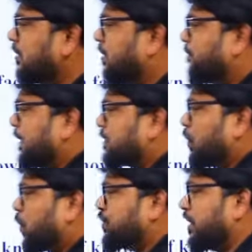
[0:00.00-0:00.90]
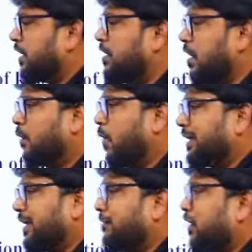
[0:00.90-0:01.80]
The first question,
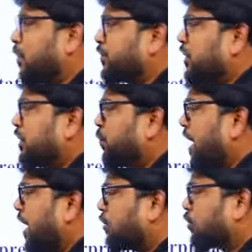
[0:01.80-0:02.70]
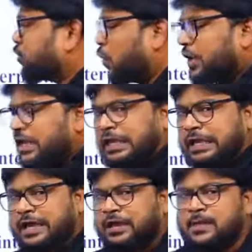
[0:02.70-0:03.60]
whatever questions we are showing
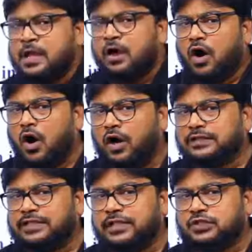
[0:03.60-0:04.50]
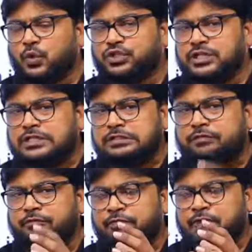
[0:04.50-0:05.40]
here, all these questions
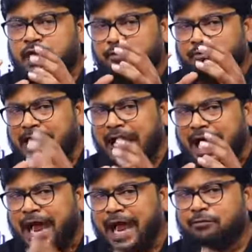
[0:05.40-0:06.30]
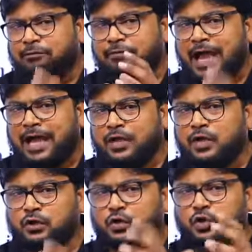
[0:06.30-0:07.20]
will add value
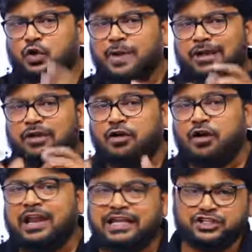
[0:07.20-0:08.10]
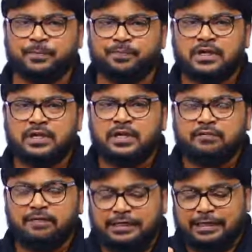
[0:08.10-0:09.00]
to your knowledge,
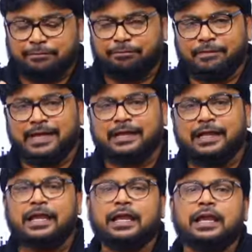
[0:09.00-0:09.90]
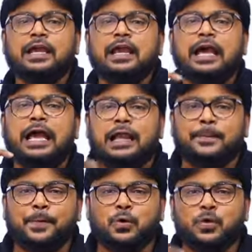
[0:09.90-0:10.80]
will definitely help
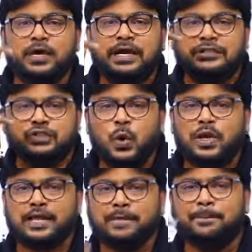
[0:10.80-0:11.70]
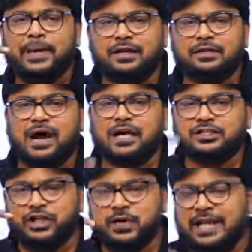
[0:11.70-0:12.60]
you in scoring better marks
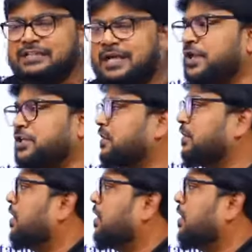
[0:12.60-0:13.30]
in your examination.